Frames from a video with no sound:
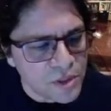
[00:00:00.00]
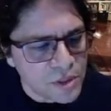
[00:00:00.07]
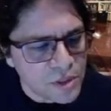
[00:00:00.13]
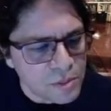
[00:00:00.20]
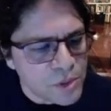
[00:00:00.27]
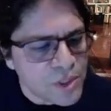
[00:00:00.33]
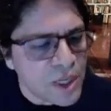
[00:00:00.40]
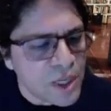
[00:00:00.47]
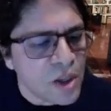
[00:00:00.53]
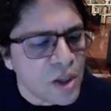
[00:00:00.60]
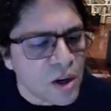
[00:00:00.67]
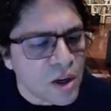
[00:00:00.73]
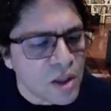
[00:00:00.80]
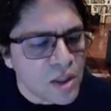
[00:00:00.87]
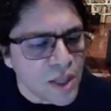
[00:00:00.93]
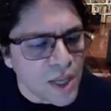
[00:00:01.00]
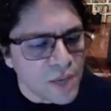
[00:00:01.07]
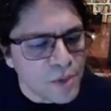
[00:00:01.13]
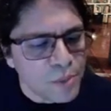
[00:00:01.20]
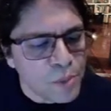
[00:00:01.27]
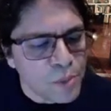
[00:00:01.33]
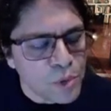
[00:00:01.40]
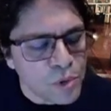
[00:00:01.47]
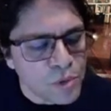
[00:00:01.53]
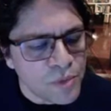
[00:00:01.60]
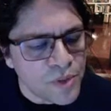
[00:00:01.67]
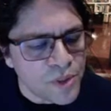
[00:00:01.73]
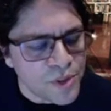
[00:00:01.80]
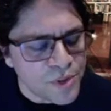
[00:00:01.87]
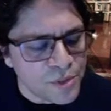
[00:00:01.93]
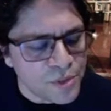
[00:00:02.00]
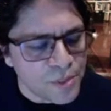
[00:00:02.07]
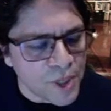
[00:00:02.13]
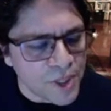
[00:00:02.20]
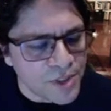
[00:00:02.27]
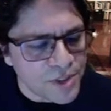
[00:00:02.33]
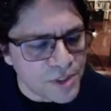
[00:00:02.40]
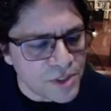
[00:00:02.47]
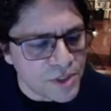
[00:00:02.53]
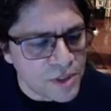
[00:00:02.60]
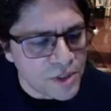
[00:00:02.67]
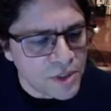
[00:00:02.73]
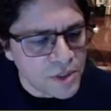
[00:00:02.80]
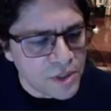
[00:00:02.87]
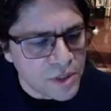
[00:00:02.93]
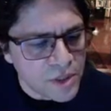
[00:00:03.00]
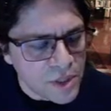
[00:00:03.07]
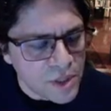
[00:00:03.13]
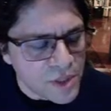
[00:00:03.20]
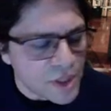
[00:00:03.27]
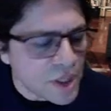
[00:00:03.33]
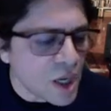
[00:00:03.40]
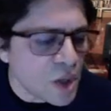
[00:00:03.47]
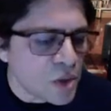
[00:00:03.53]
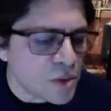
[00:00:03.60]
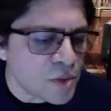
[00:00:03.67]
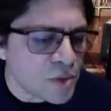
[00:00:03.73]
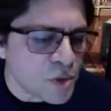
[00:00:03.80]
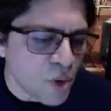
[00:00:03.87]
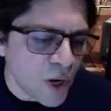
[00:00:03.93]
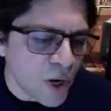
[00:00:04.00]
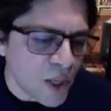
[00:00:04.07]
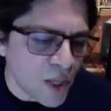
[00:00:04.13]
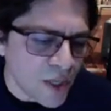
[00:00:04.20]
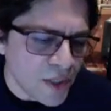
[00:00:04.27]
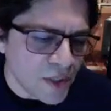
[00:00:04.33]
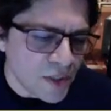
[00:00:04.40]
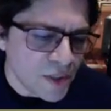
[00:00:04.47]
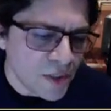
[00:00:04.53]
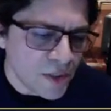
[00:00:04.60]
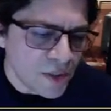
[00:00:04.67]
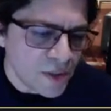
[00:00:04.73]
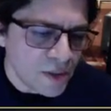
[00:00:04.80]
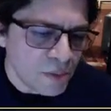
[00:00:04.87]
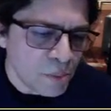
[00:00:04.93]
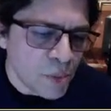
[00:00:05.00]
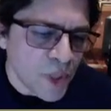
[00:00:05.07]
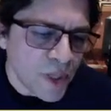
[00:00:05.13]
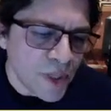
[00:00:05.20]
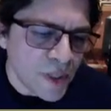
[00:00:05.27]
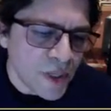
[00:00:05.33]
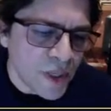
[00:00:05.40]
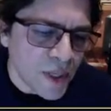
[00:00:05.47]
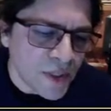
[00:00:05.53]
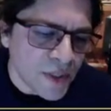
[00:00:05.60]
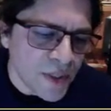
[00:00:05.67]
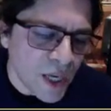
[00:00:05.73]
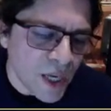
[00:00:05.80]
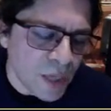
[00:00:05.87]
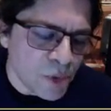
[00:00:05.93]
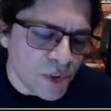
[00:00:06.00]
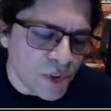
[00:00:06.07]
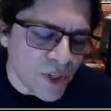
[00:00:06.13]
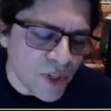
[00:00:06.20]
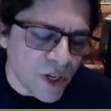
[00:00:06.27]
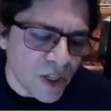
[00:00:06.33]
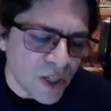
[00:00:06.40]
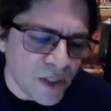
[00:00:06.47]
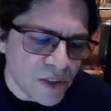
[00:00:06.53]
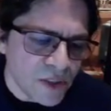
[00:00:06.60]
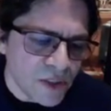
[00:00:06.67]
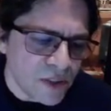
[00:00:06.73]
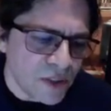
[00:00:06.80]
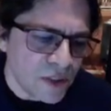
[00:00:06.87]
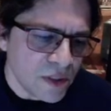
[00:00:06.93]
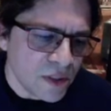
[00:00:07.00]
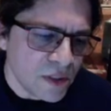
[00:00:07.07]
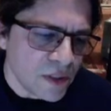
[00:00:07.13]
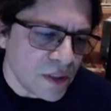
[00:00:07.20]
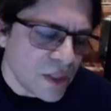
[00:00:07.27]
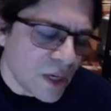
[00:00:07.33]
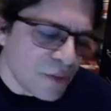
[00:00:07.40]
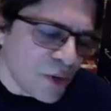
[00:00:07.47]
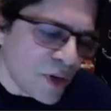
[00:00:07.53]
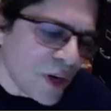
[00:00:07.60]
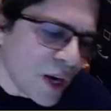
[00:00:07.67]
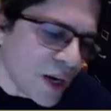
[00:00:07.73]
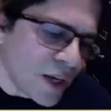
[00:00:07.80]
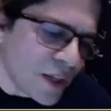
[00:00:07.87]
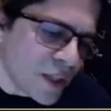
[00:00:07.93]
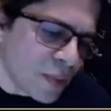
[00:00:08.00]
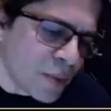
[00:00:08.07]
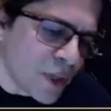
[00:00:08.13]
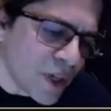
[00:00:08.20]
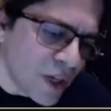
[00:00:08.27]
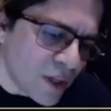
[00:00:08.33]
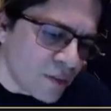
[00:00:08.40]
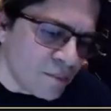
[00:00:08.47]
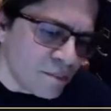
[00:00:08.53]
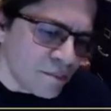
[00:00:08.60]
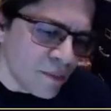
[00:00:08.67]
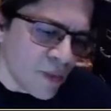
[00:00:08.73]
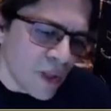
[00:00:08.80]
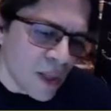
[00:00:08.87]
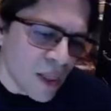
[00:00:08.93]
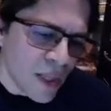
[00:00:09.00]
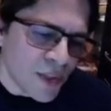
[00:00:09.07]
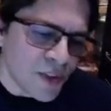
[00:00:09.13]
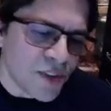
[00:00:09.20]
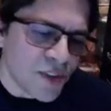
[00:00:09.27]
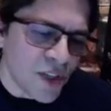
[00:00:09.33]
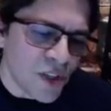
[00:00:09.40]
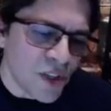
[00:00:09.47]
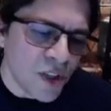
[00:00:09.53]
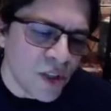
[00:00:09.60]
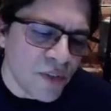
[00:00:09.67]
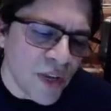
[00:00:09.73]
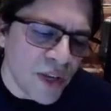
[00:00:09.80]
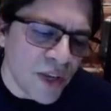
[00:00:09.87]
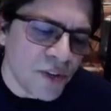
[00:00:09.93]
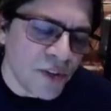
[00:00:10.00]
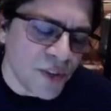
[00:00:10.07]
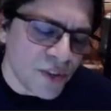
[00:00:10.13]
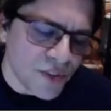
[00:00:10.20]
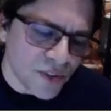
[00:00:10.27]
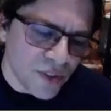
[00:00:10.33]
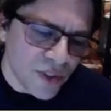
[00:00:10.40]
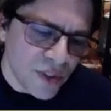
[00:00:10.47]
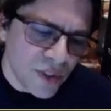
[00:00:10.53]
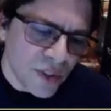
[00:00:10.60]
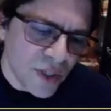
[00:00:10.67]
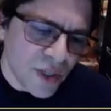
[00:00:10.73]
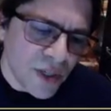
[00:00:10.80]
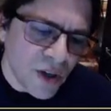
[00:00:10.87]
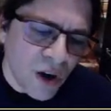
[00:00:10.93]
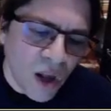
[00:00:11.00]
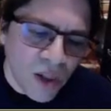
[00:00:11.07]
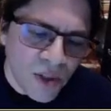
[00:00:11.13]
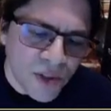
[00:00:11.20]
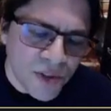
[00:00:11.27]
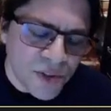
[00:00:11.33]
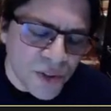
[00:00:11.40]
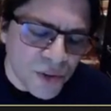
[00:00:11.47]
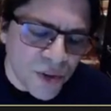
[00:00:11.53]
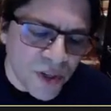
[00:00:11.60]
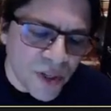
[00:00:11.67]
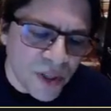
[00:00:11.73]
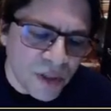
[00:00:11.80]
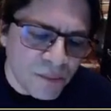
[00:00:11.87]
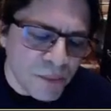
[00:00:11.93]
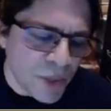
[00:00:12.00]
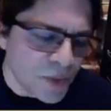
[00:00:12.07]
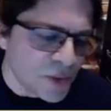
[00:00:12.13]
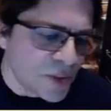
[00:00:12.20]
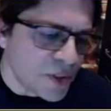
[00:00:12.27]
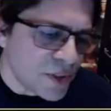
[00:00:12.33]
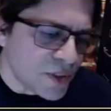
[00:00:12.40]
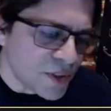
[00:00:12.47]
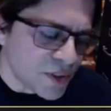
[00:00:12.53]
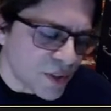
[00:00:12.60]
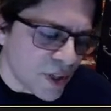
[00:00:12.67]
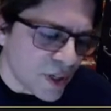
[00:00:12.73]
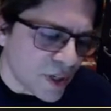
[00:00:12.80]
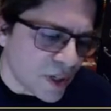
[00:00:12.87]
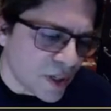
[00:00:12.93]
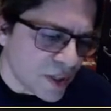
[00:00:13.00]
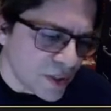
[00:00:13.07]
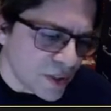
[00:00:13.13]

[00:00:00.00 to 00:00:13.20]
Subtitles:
but that law had removed this from us. In the color of twilight, bled like the animals gone. Every night I become like the ceiling of exits and call us the grandmother song.